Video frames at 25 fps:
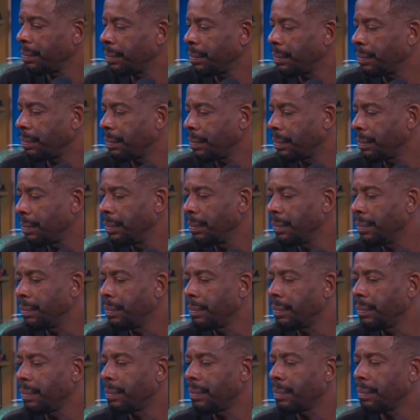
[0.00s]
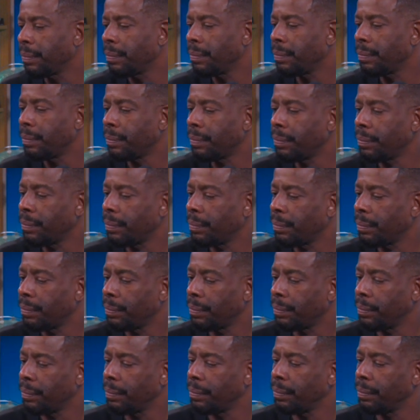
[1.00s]

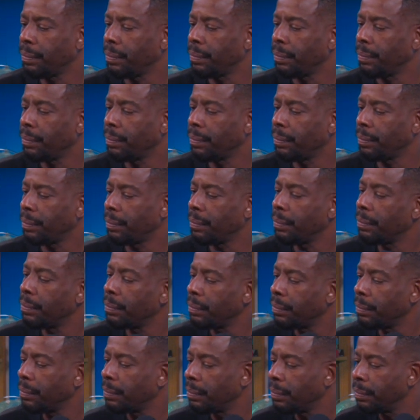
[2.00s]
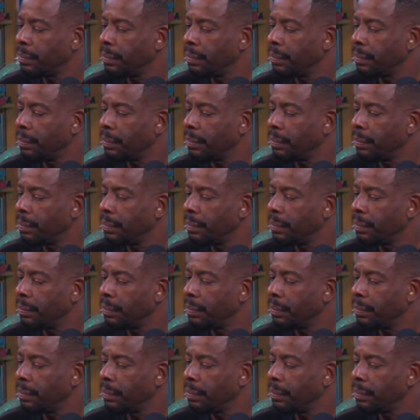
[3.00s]
(not speaking)